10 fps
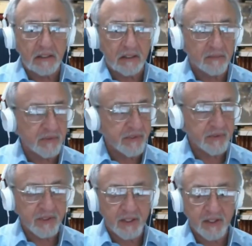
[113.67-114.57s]

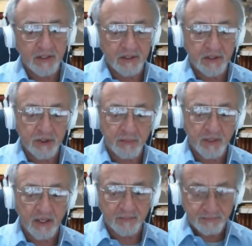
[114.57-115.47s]
was ordained in
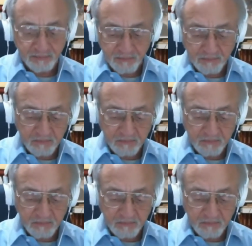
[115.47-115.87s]
Japan,